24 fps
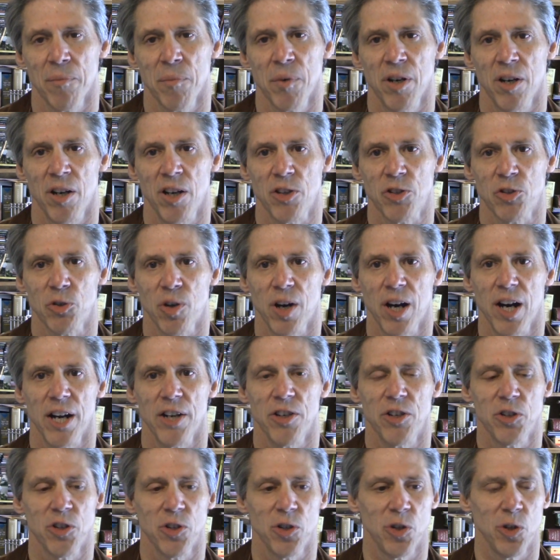I'm going to try
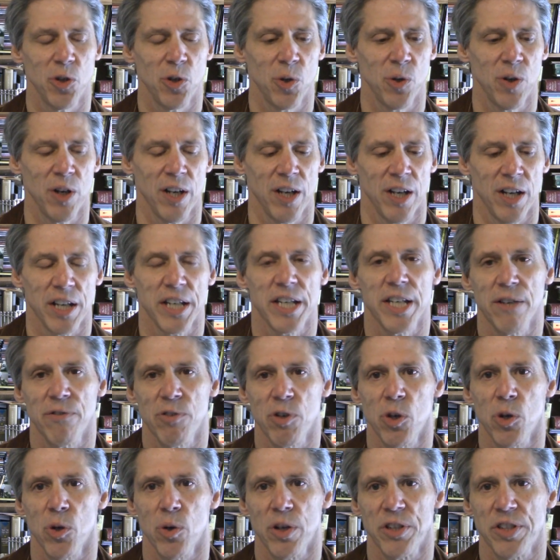to give
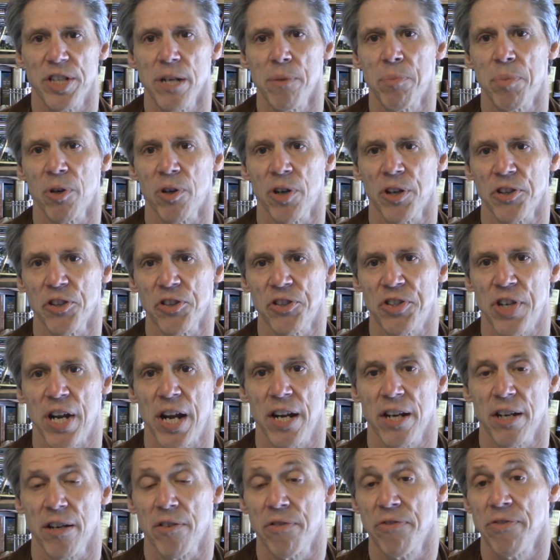you a deeper
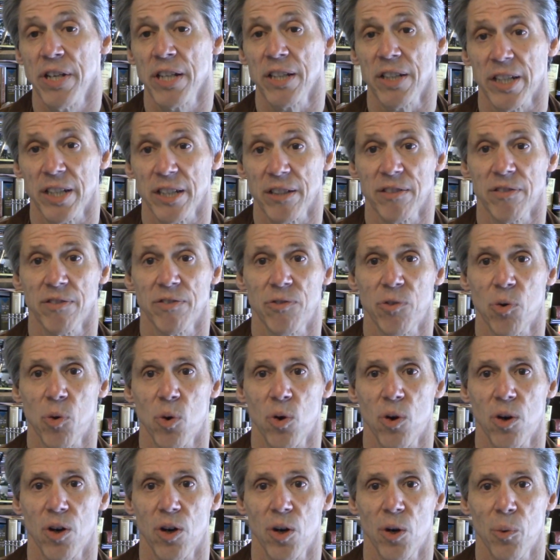understanding and feeling
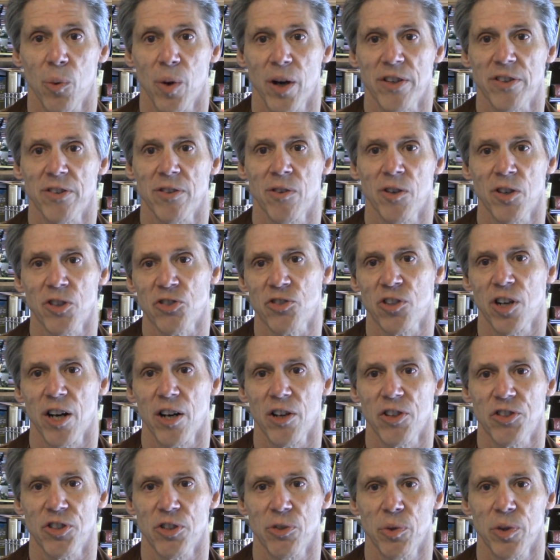for what
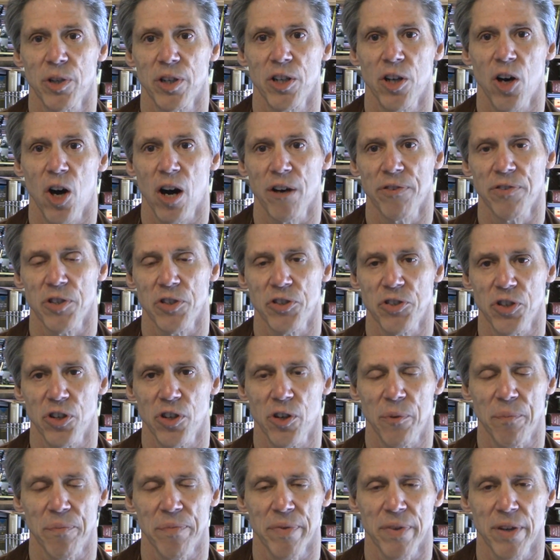astrology really offers
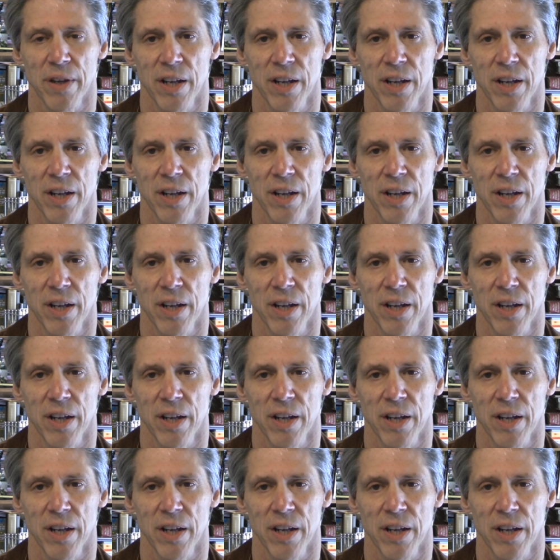you.